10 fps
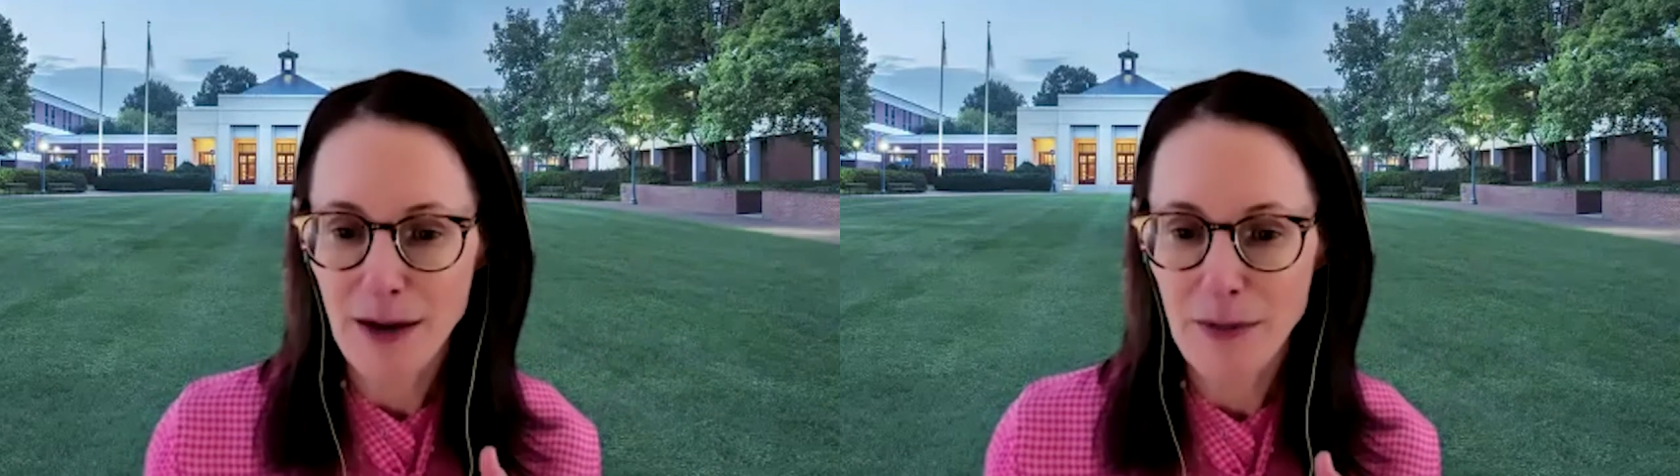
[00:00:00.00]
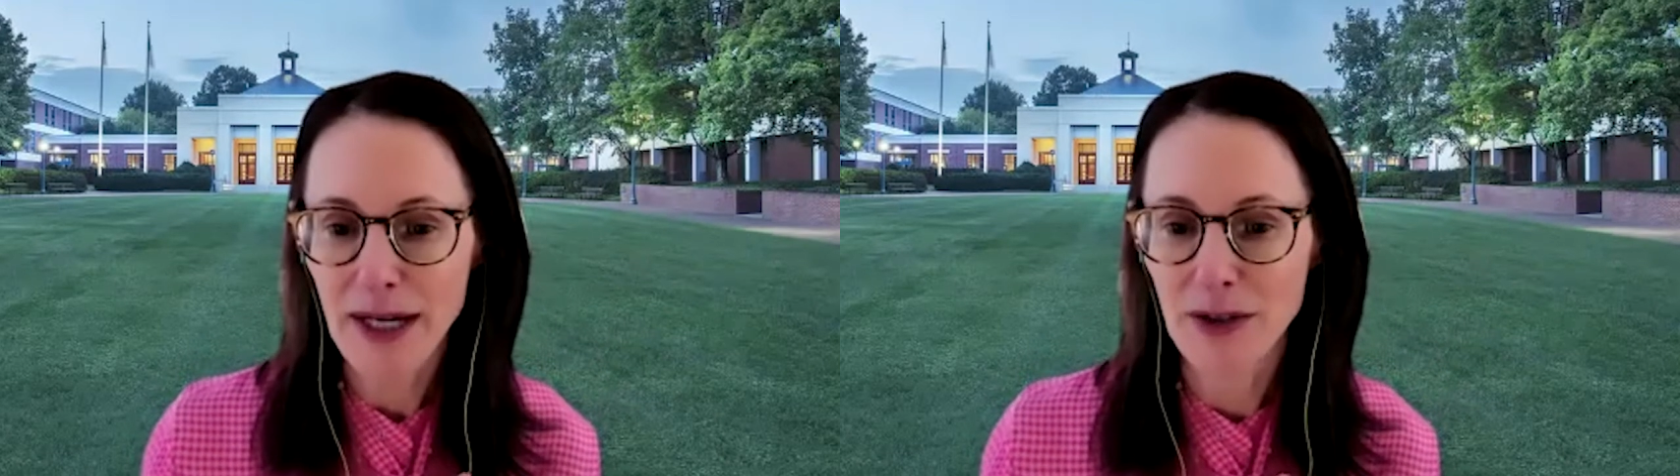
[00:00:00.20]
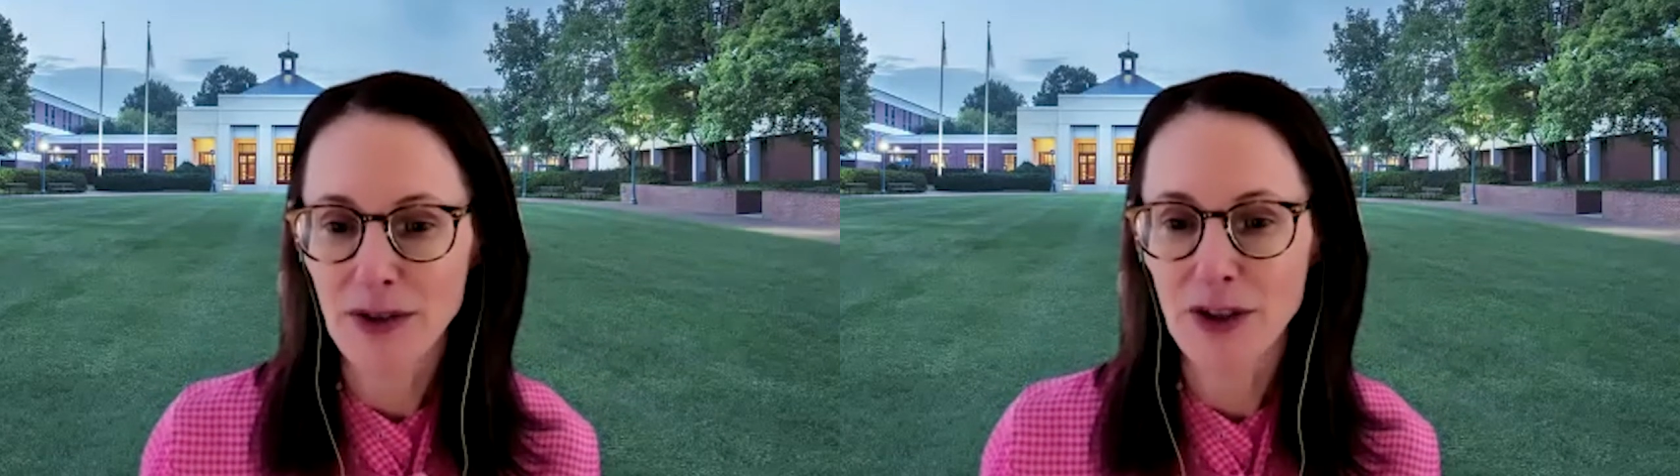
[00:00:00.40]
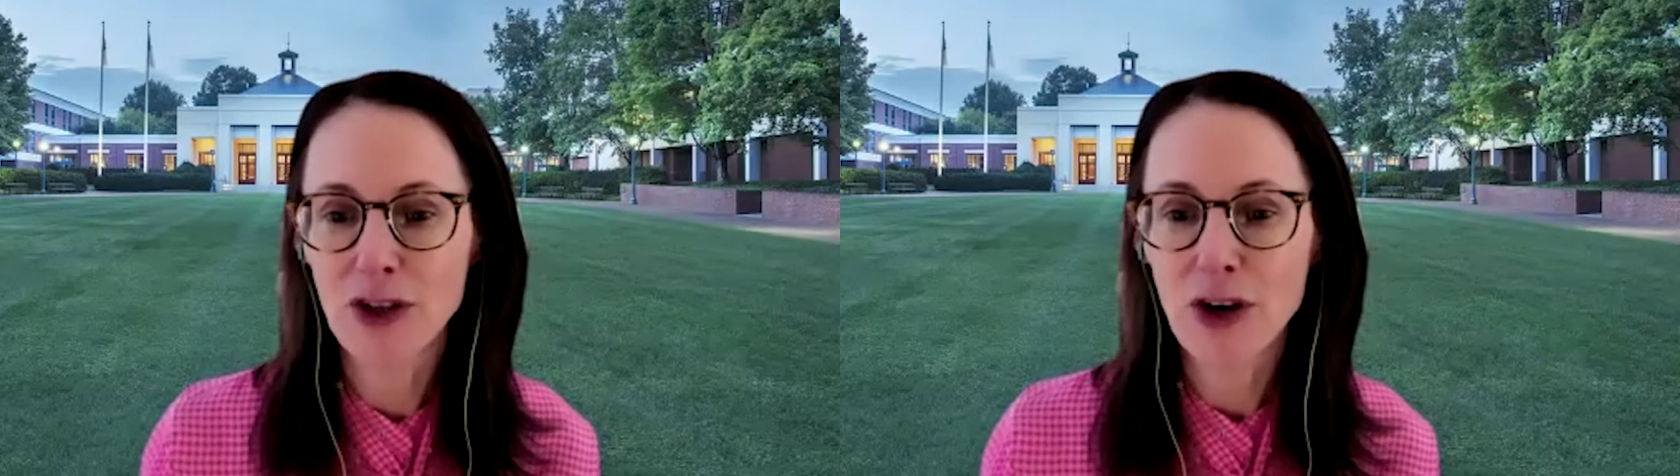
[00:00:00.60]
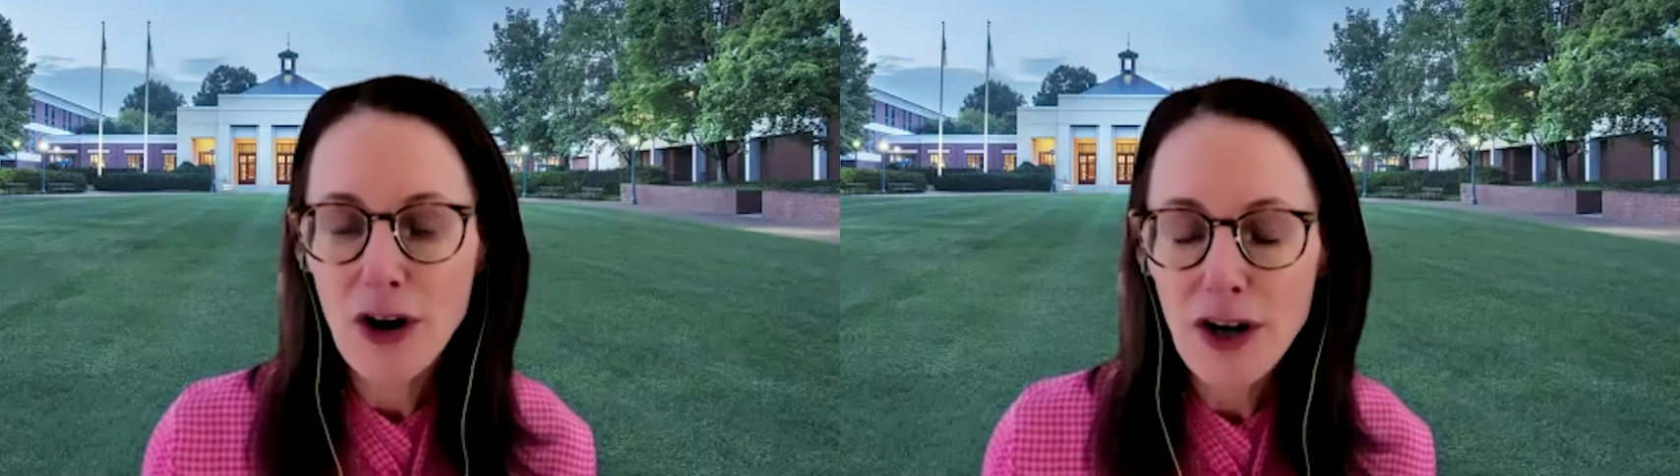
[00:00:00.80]
about
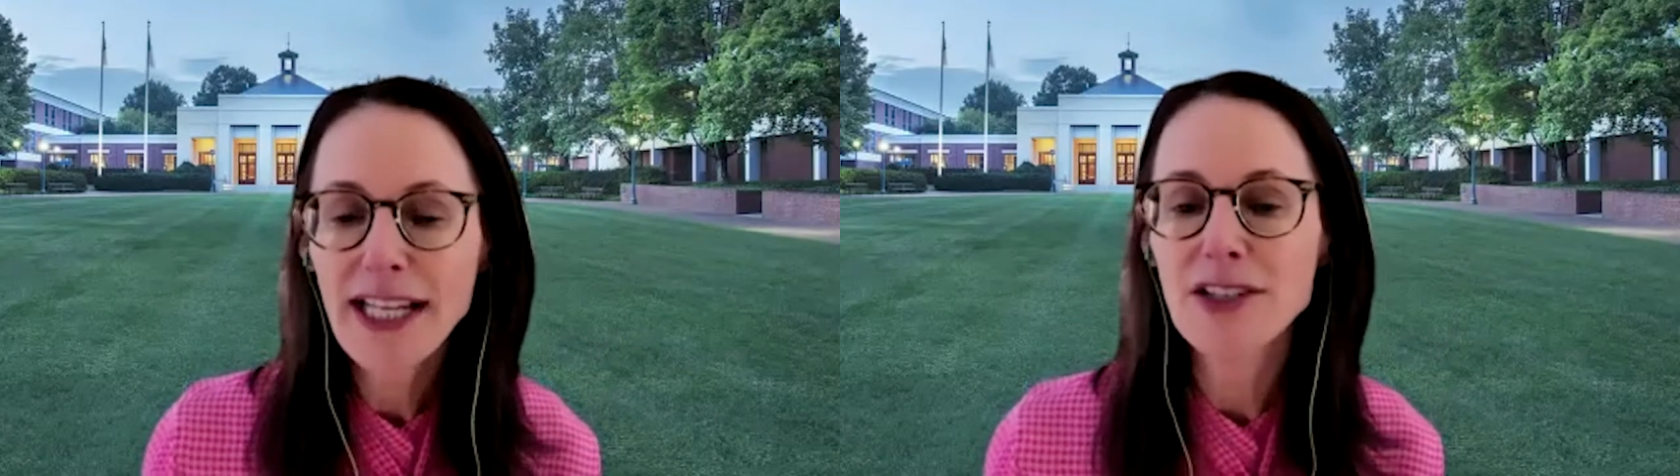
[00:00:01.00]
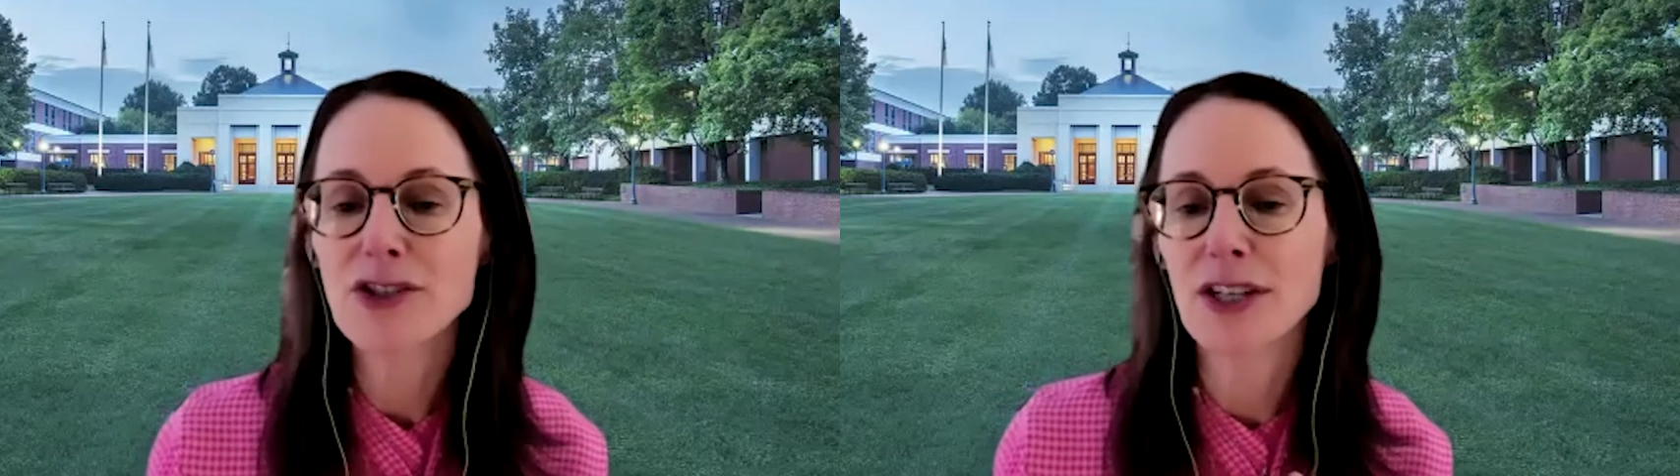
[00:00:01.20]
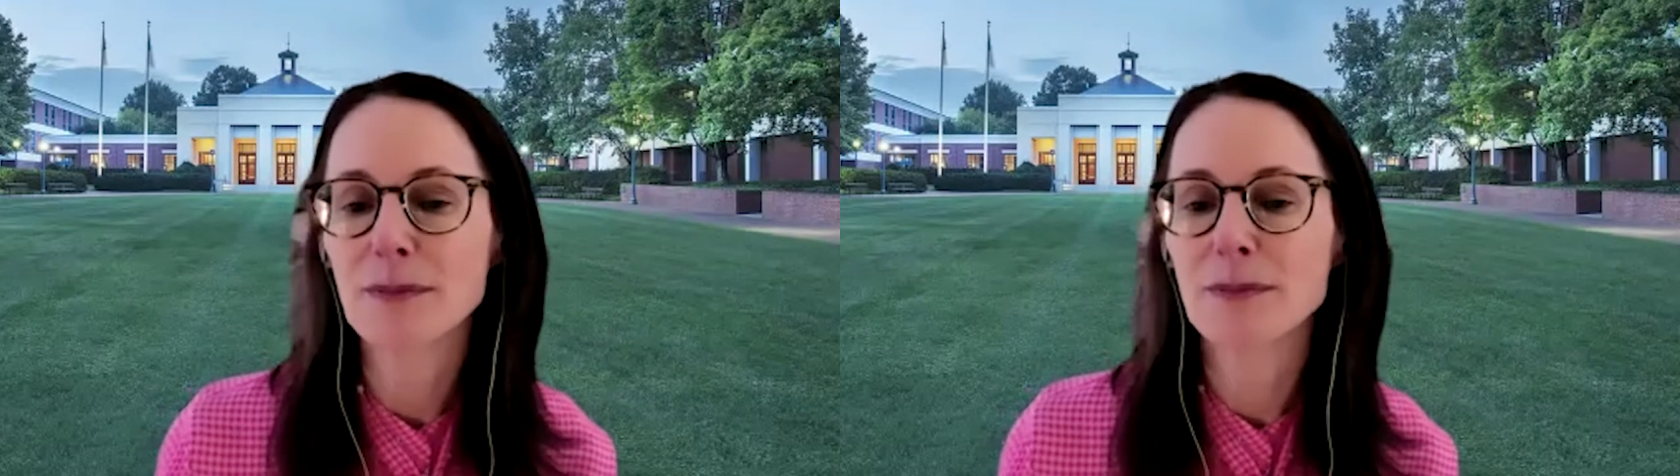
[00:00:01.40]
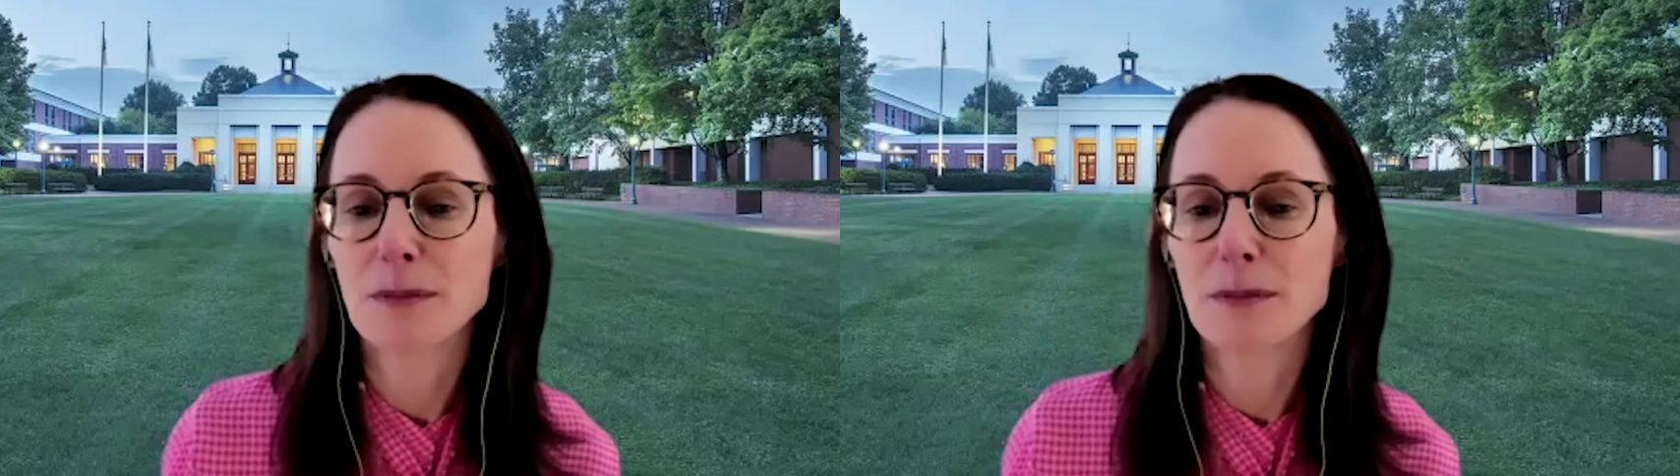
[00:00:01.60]
guardianship